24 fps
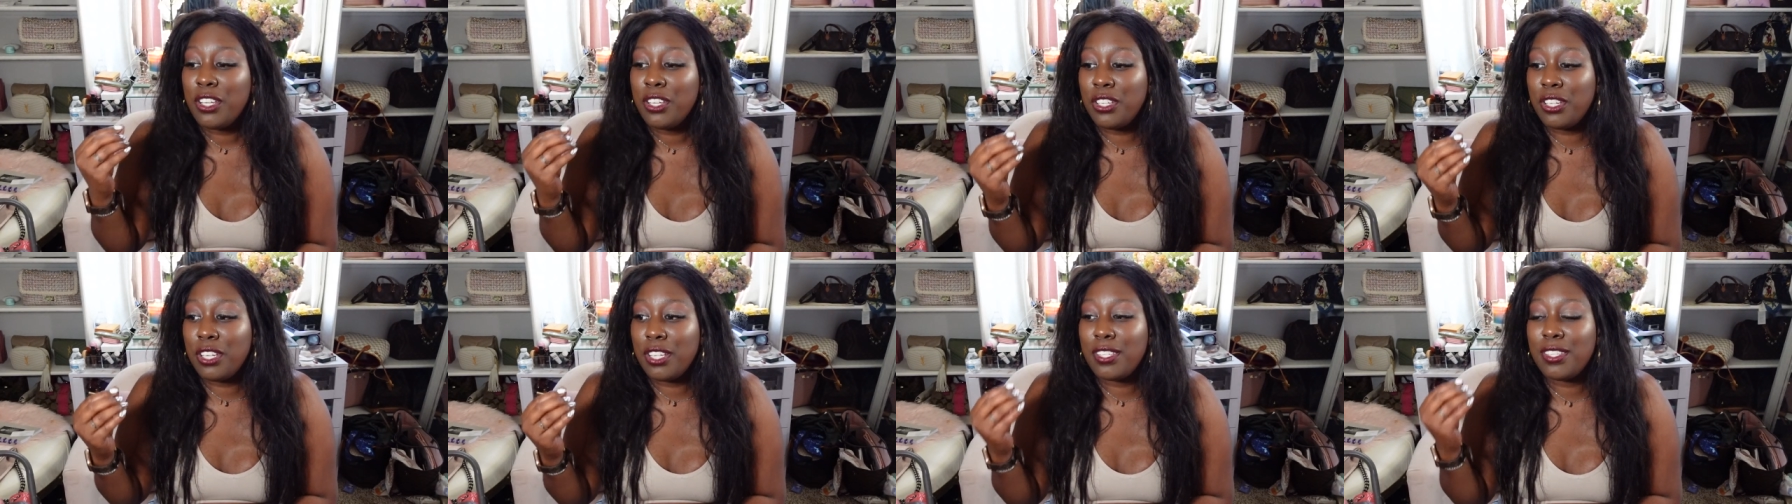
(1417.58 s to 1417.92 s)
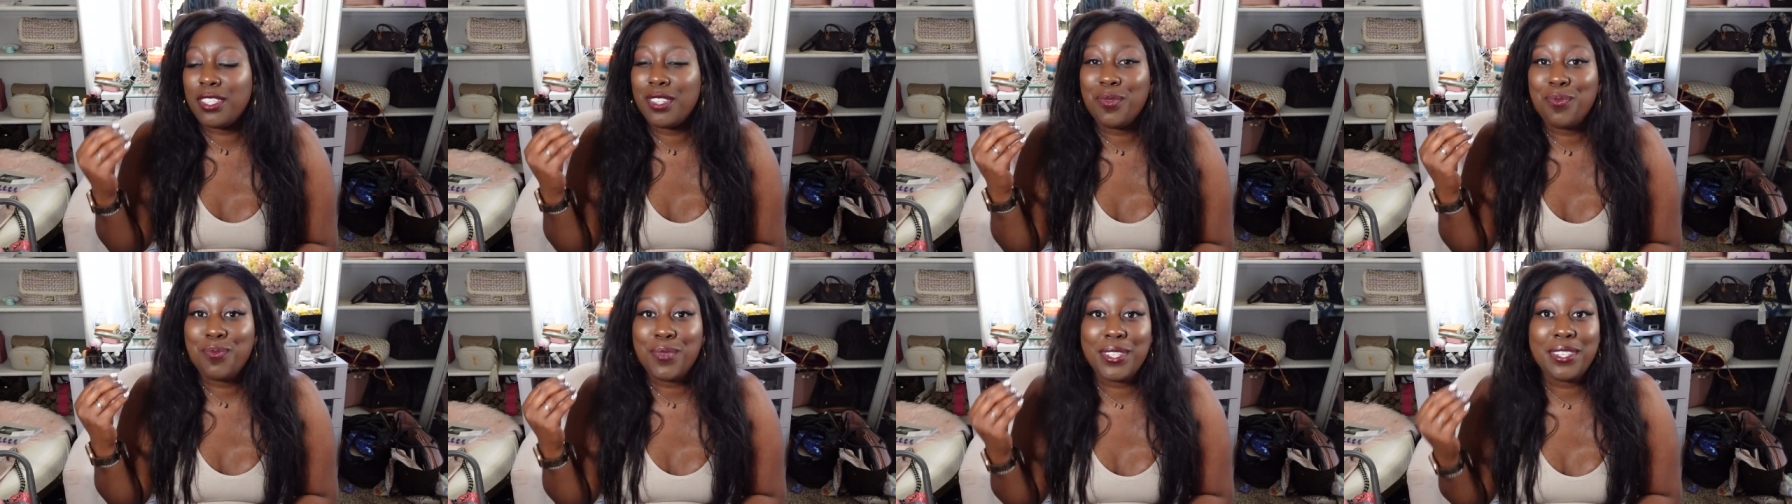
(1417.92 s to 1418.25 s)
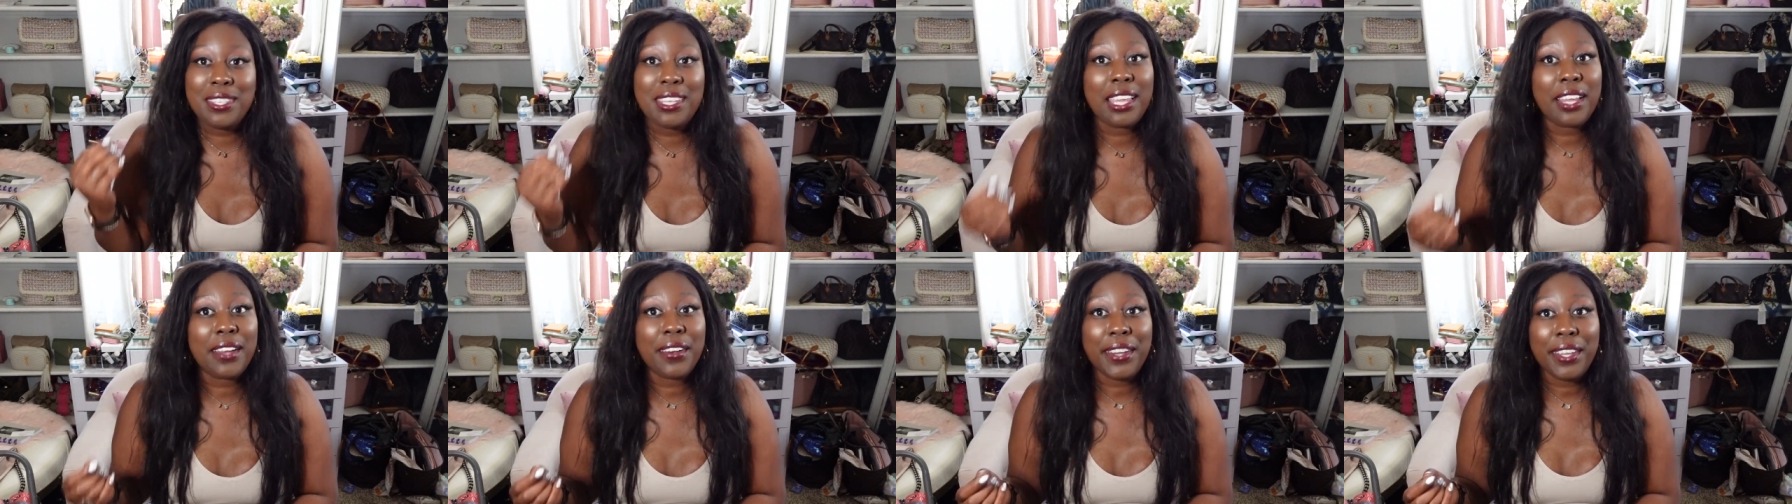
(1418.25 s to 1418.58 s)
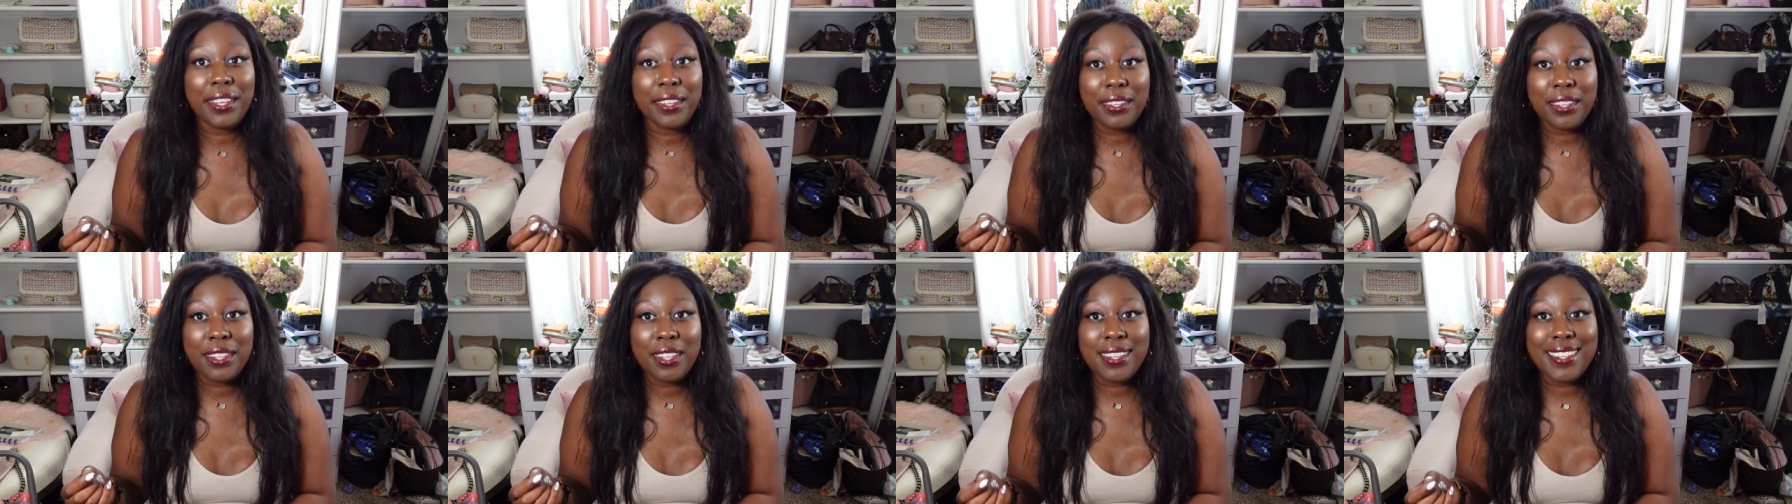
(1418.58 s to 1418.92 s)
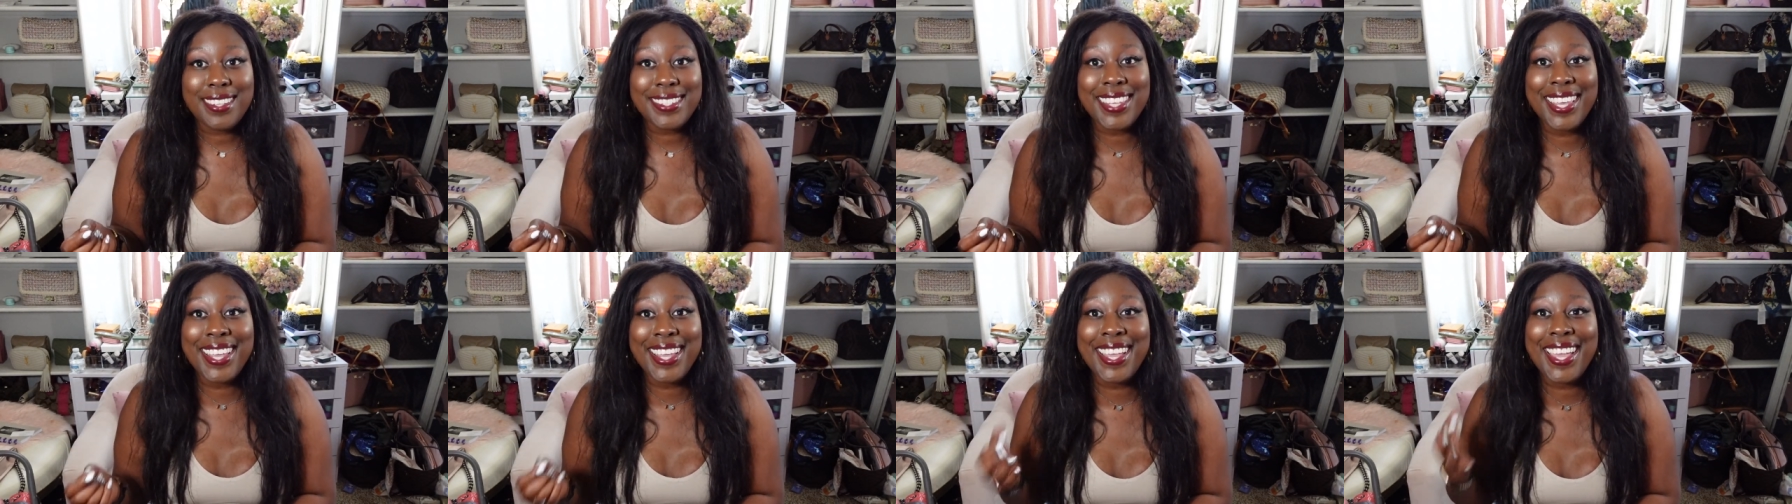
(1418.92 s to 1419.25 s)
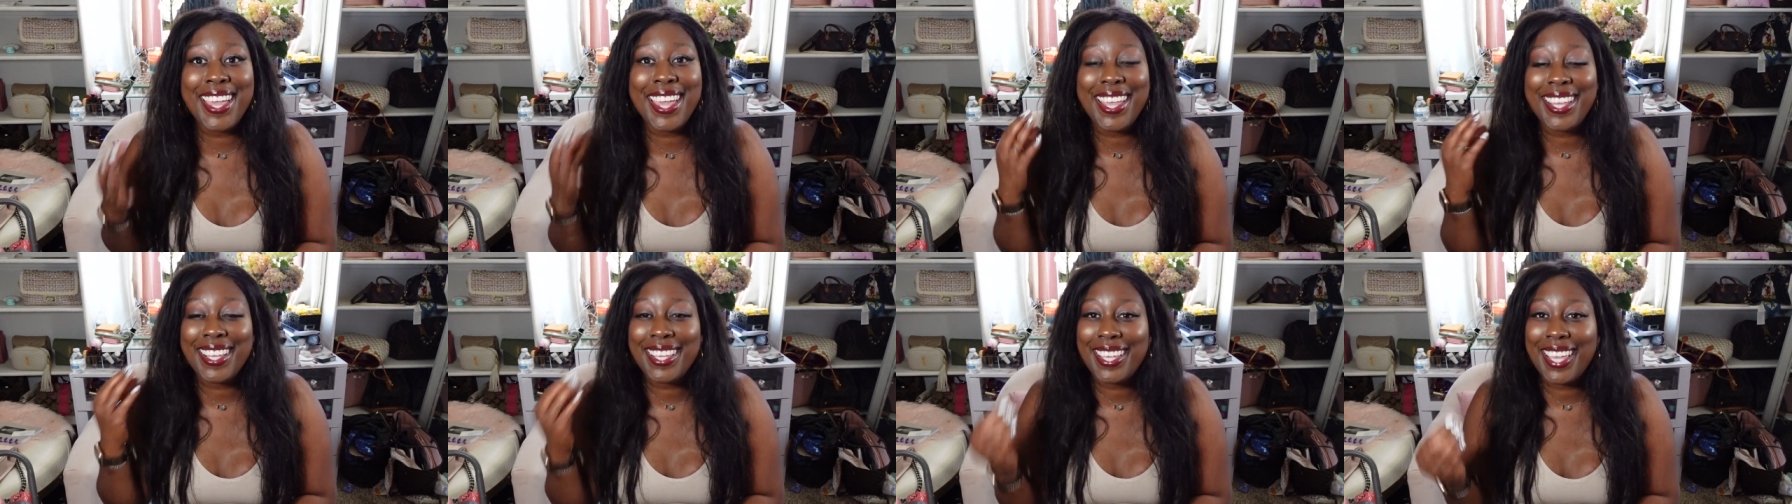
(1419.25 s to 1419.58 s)
just materials
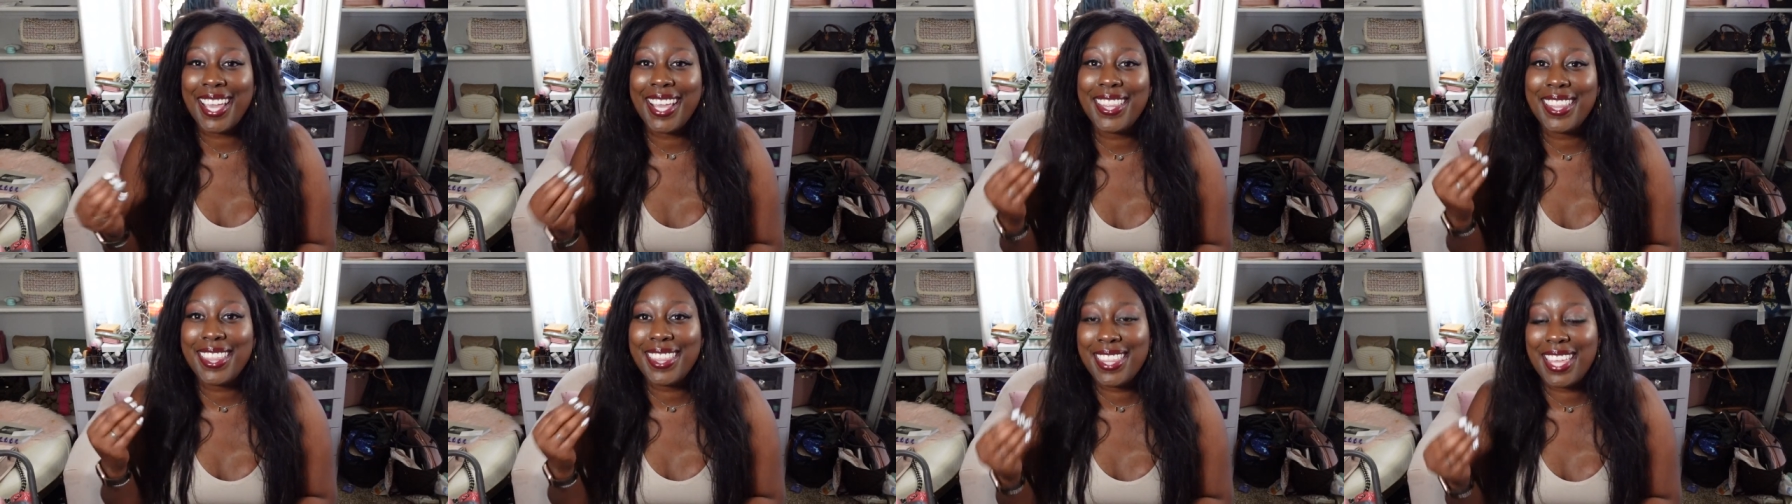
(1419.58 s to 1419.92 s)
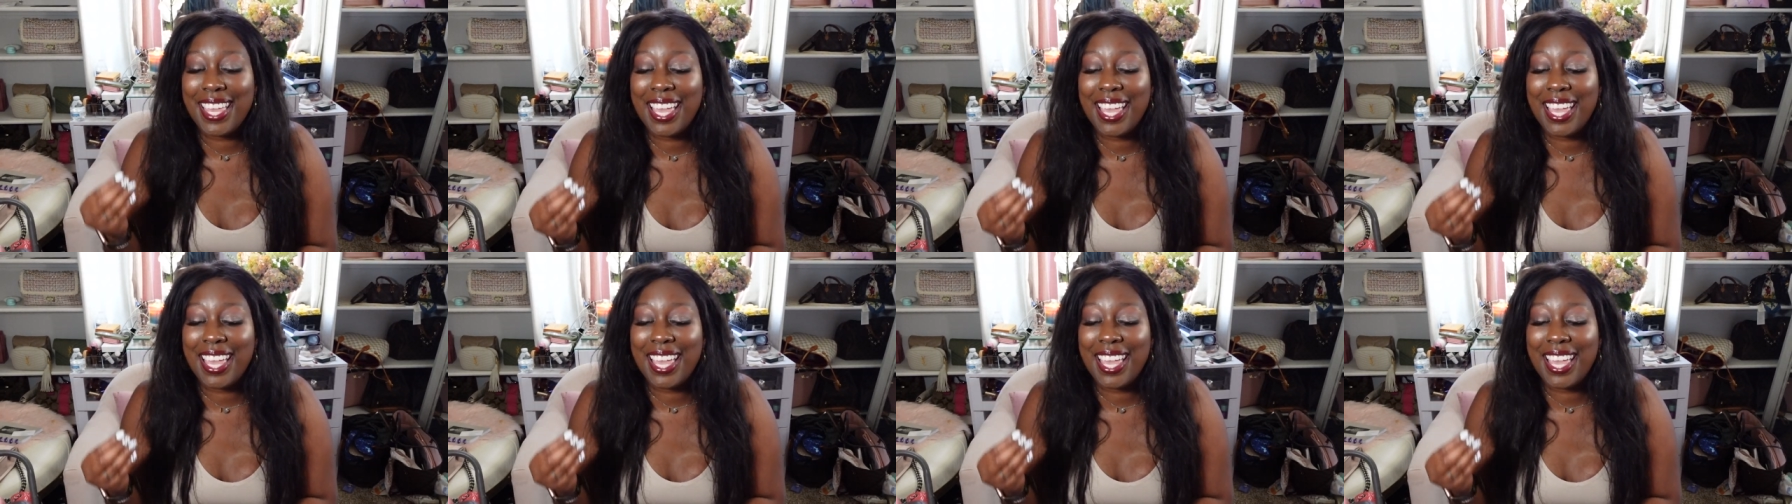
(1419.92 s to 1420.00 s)
and get